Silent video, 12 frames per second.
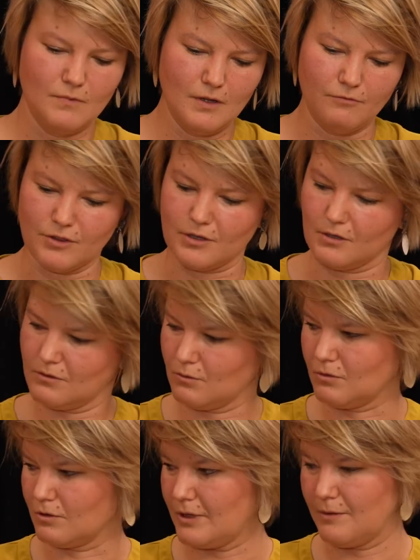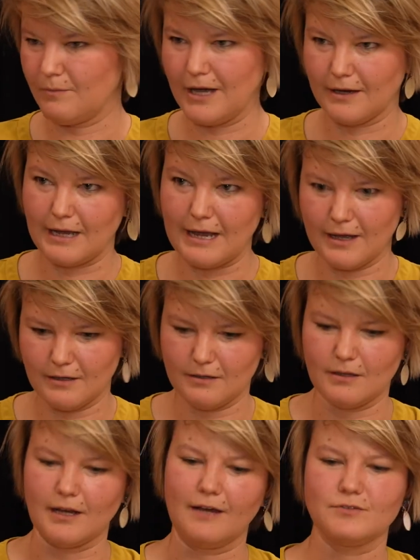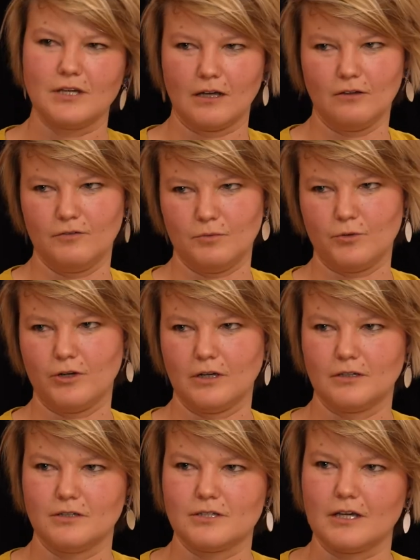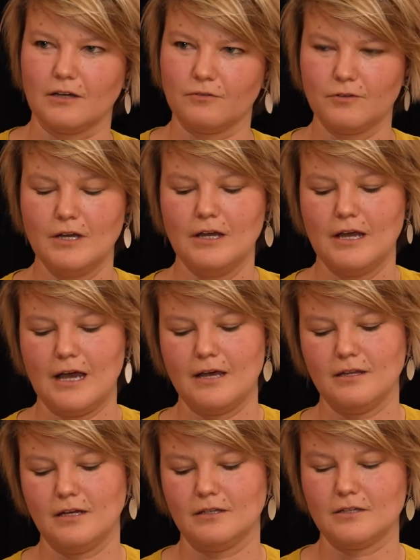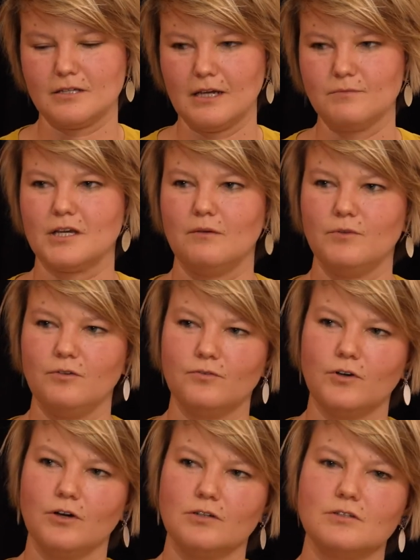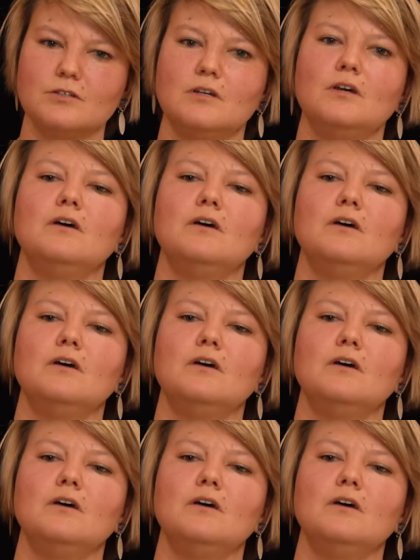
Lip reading: everything all the way back and the life cycle of the product itself. And then at the same time, you've got